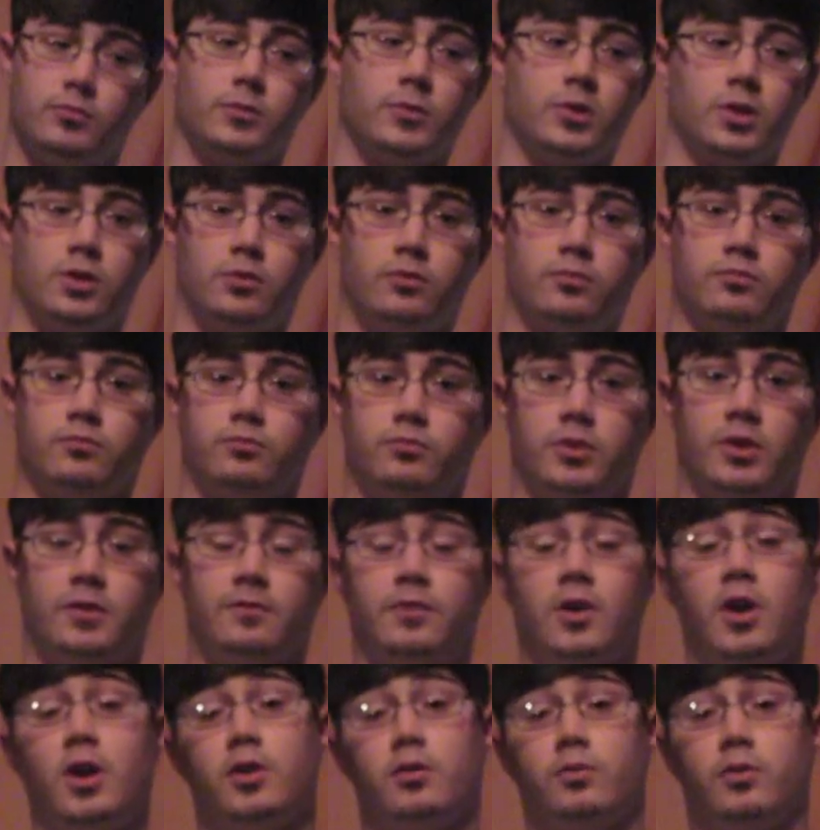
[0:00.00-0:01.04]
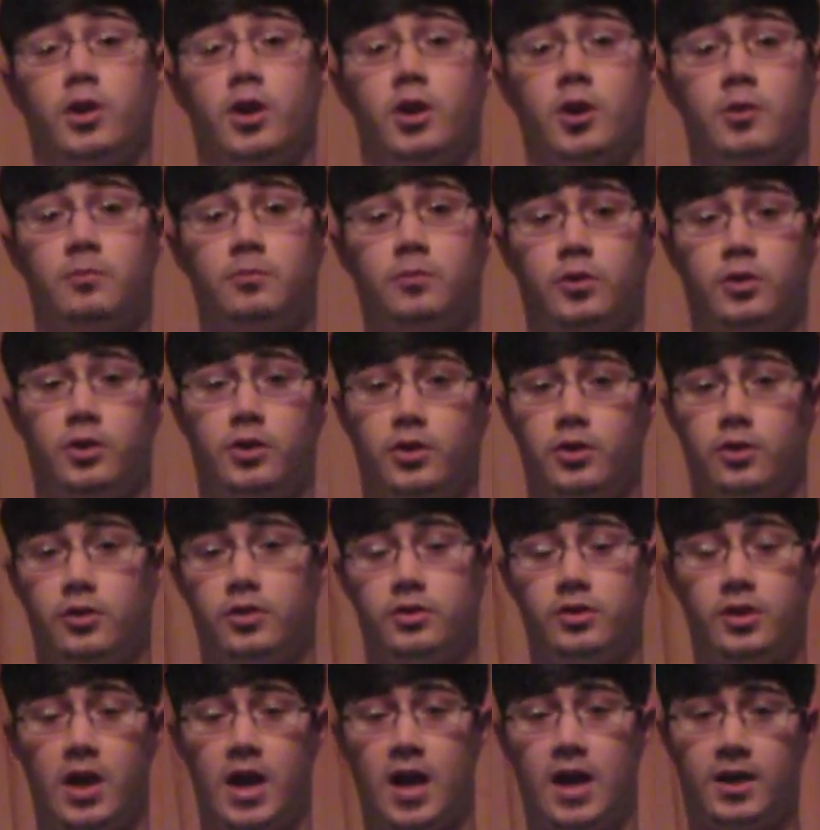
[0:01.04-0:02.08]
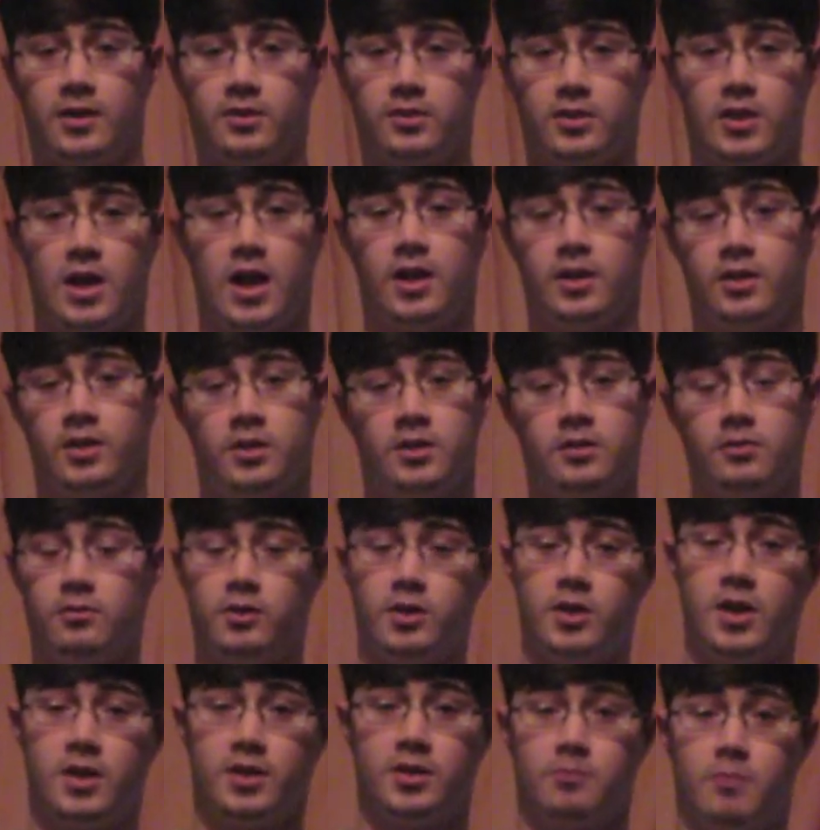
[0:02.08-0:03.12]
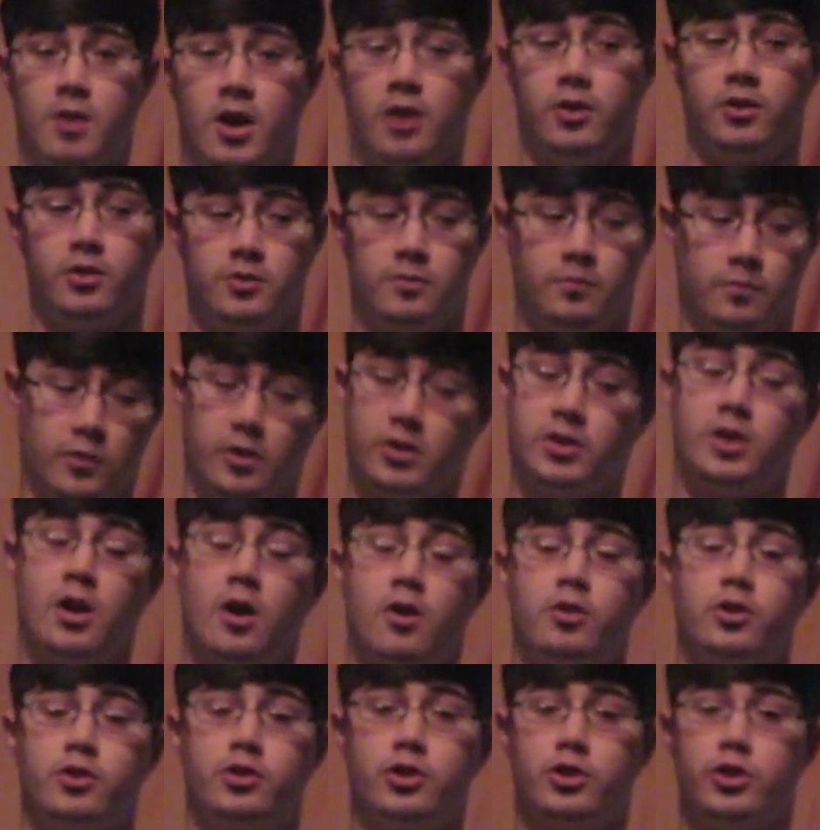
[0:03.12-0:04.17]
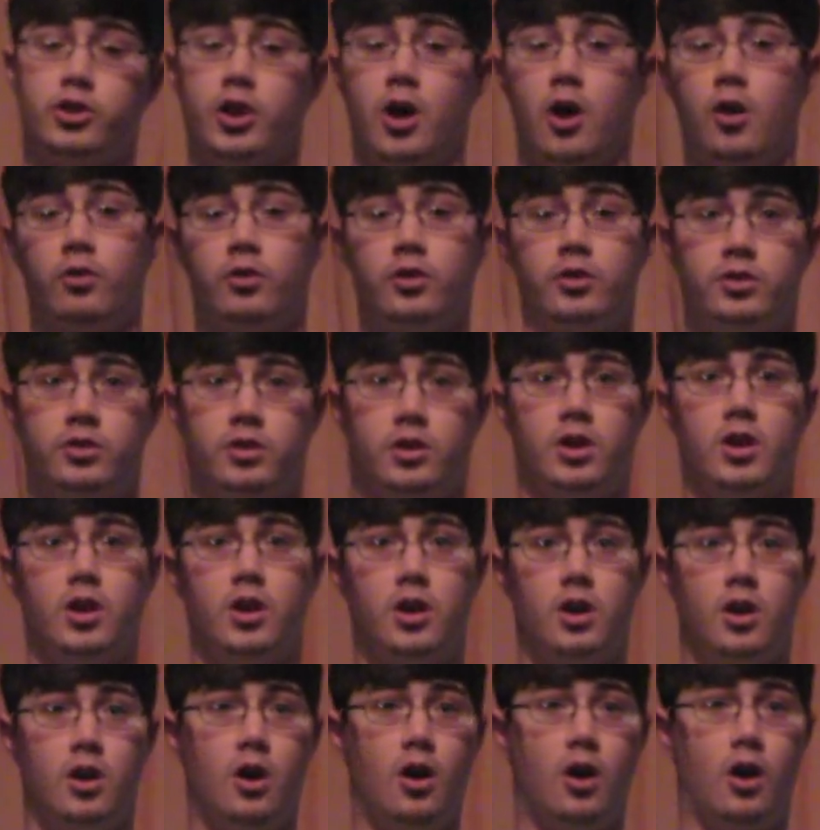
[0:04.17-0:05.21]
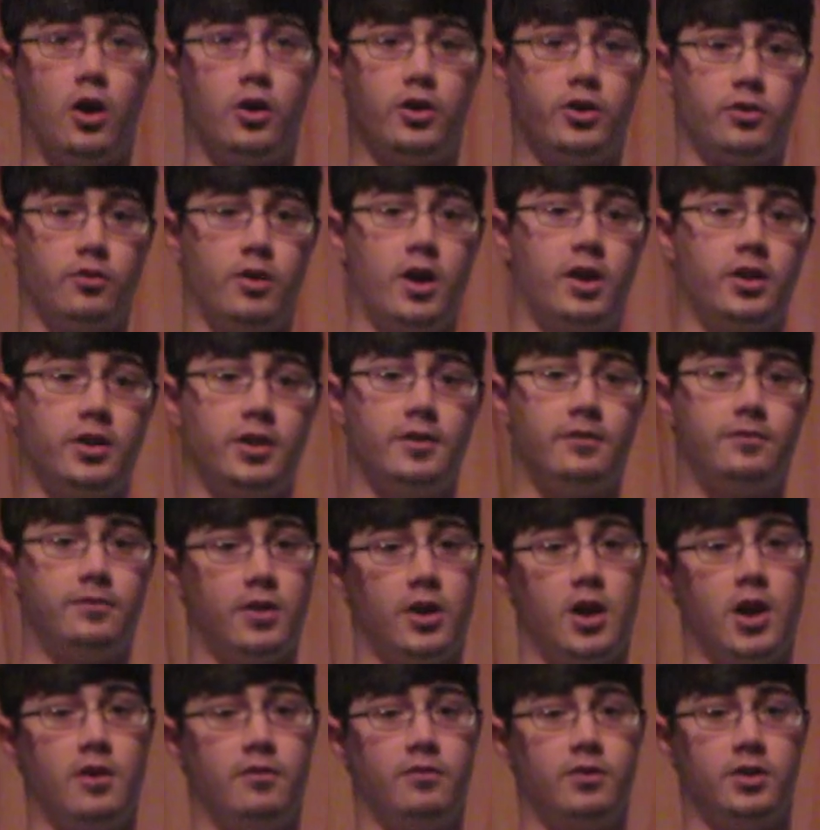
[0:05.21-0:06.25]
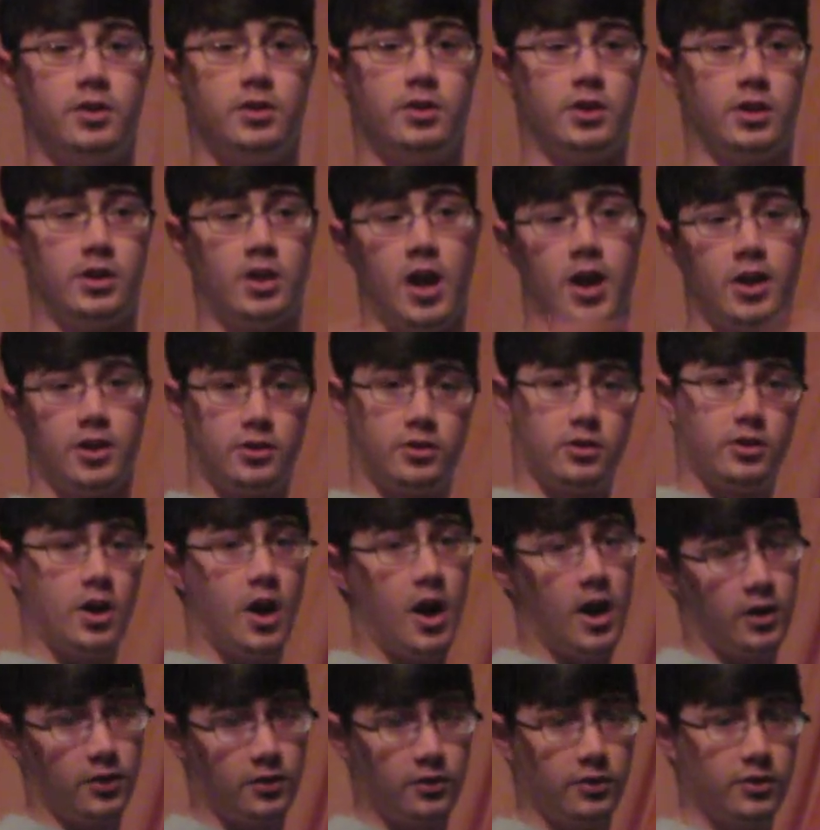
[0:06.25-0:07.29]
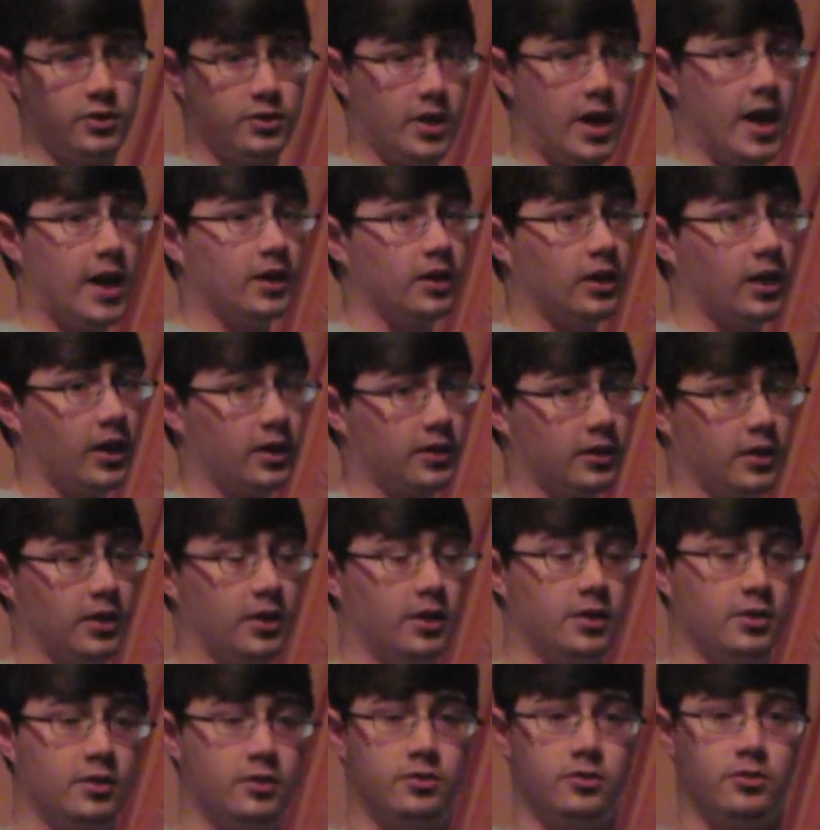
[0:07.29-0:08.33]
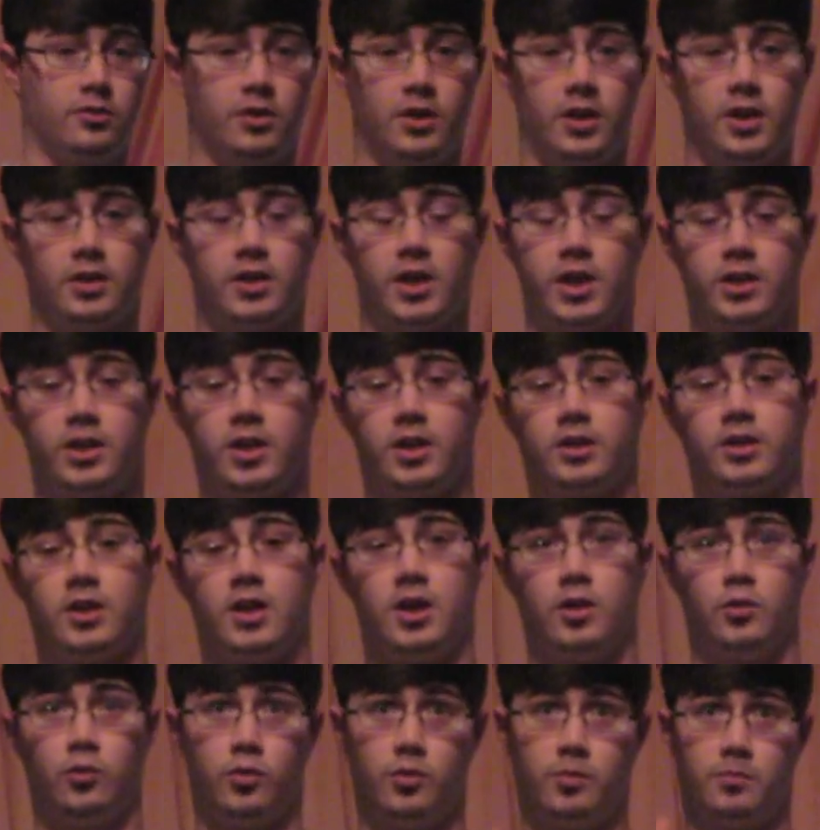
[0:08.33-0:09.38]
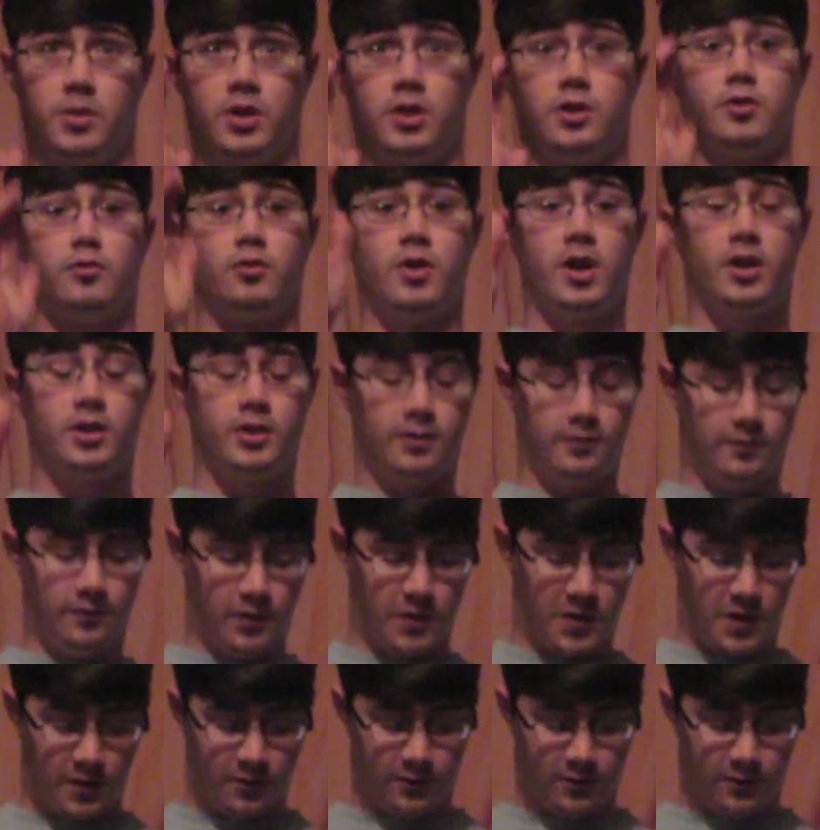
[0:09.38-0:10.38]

in front of the rim, or to the side slightly. It doesn't matter, just as long as your shoulders are directly in front of it and not cocked to the side like this or anything like that. You want to be directly in front of